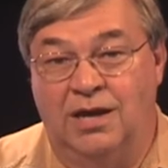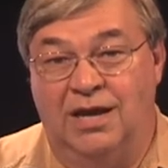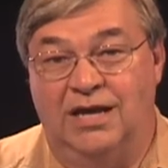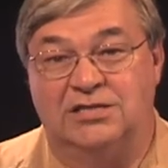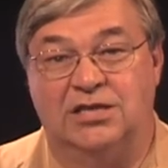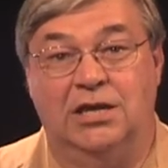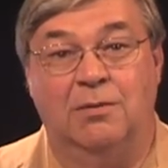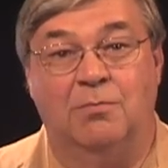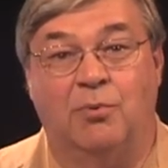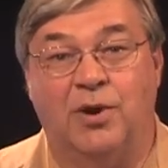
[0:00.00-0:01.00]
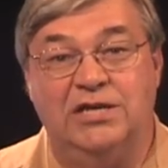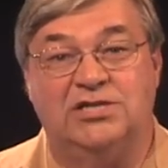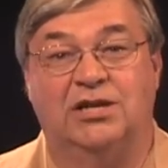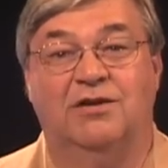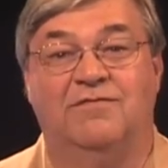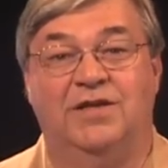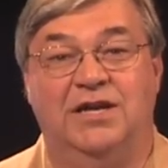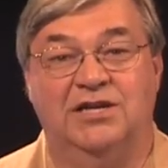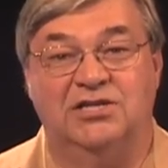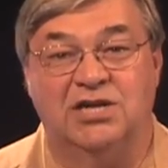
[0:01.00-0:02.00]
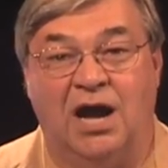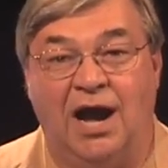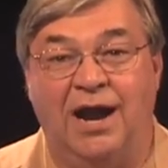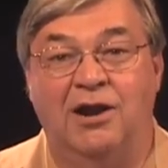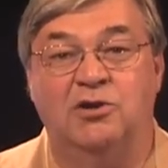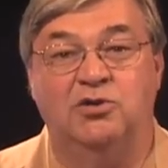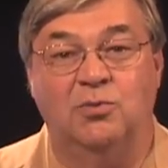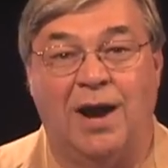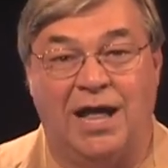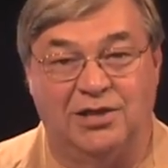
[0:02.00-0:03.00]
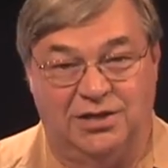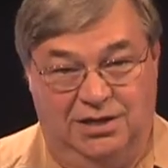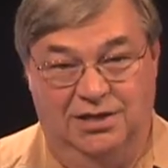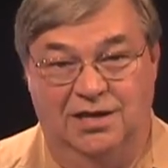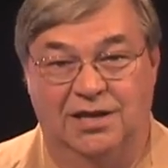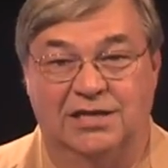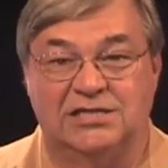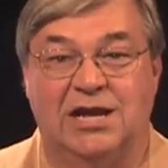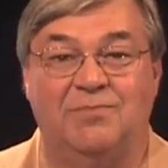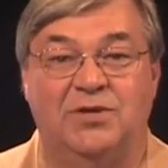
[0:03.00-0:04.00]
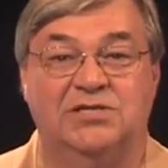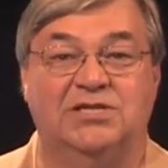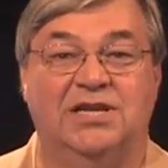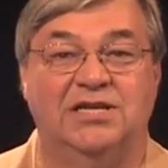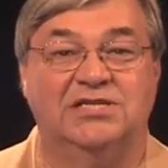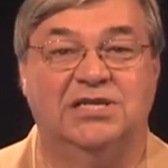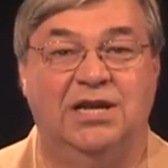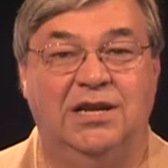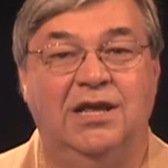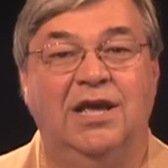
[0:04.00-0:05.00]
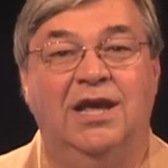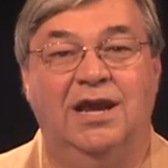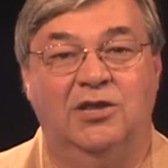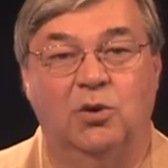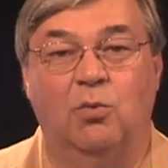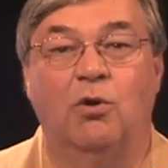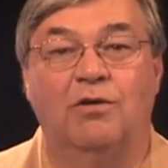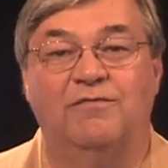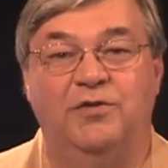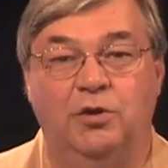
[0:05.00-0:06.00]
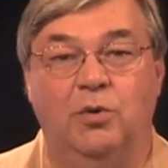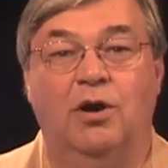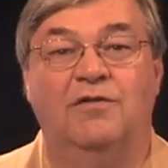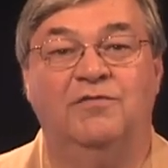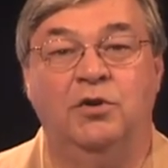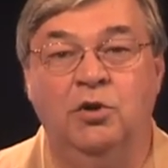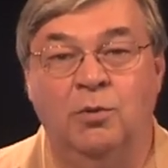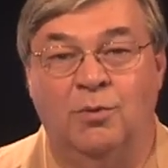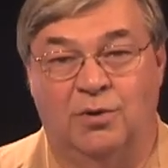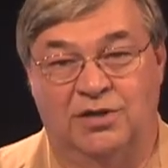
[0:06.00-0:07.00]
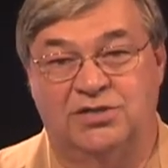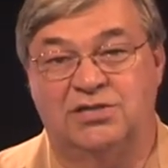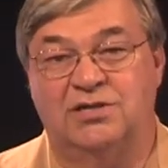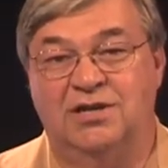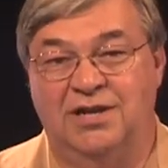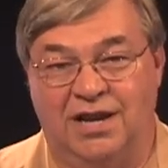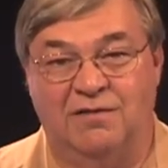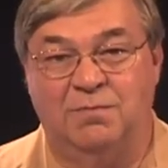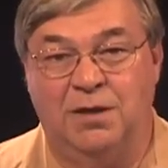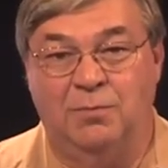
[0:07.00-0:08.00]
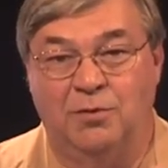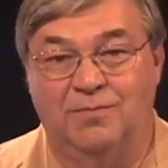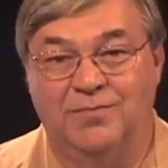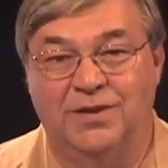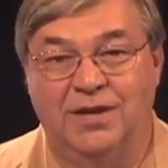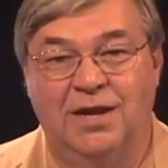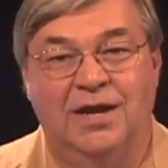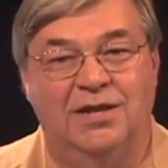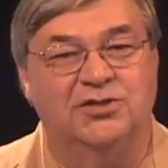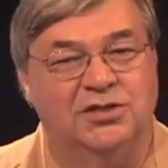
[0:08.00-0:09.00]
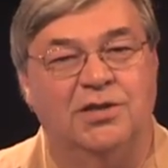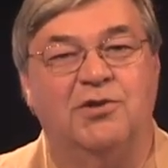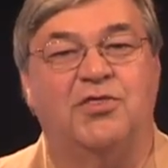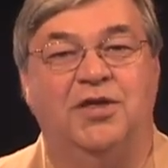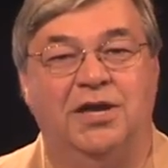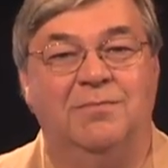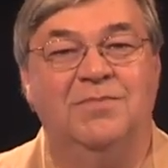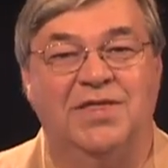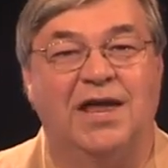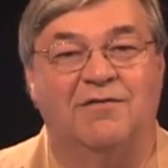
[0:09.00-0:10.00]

It's the embracing of the entire duality, an acceptance that is seen in the worldview of numerous Native people. There's another theme, that